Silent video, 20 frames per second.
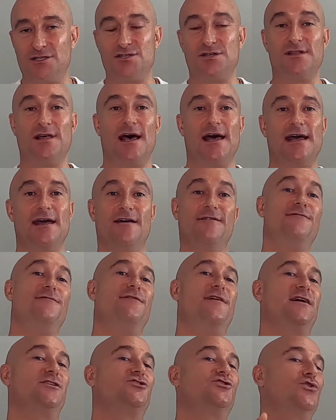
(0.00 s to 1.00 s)
Do they
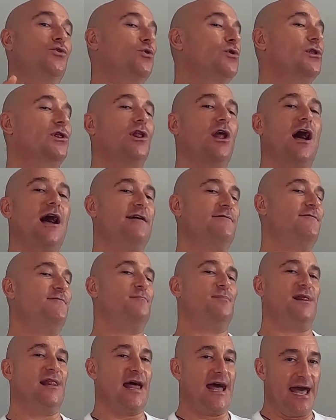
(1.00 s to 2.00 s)
affect your life
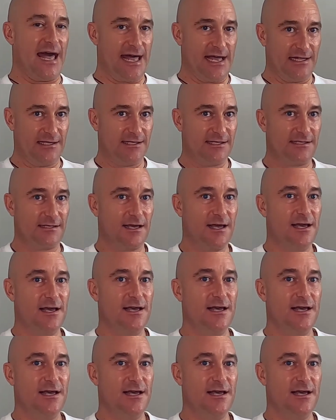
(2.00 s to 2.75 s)
plans?